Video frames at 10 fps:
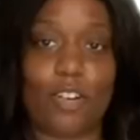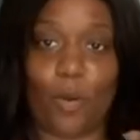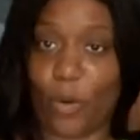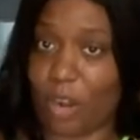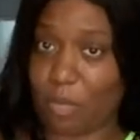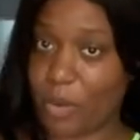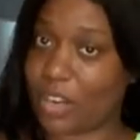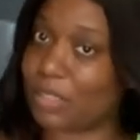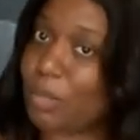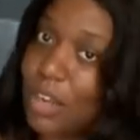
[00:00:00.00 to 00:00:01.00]
know where I'm gonna wear
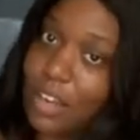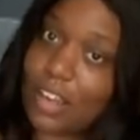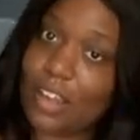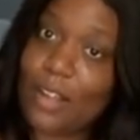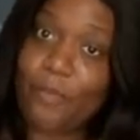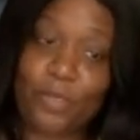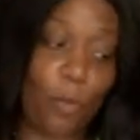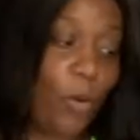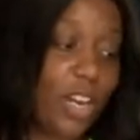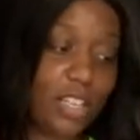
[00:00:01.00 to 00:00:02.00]
this mug.
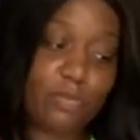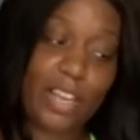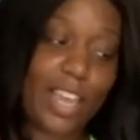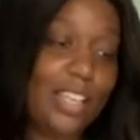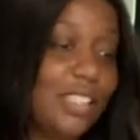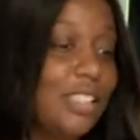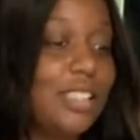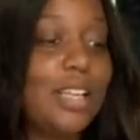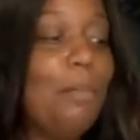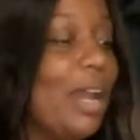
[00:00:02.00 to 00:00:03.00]
One of these vacations,
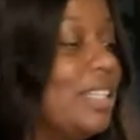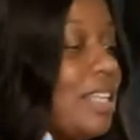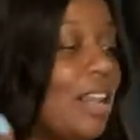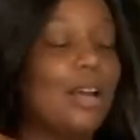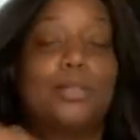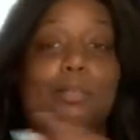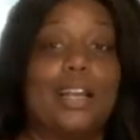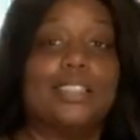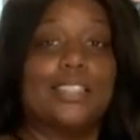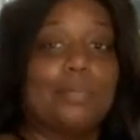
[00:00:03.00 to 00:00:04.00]
somebody's club,
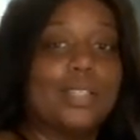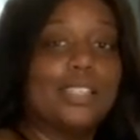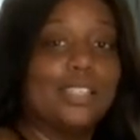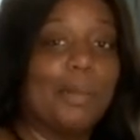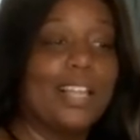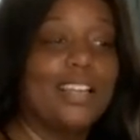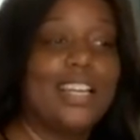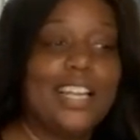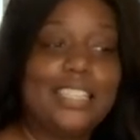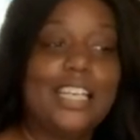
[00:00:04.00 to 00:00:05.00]
somebody something. She's like, look
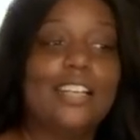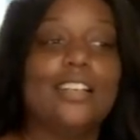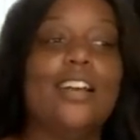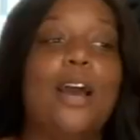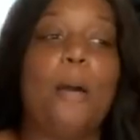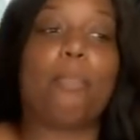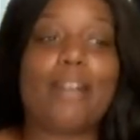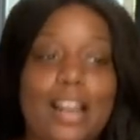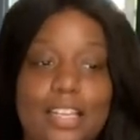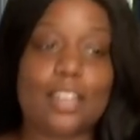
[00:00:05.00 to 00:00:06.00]
at that cheetah
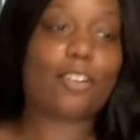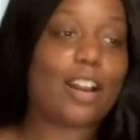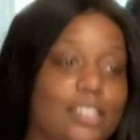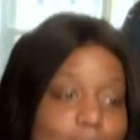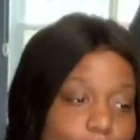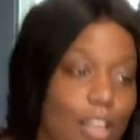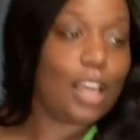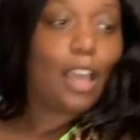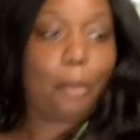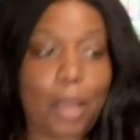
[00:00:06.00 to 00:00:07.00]
prowling across the club.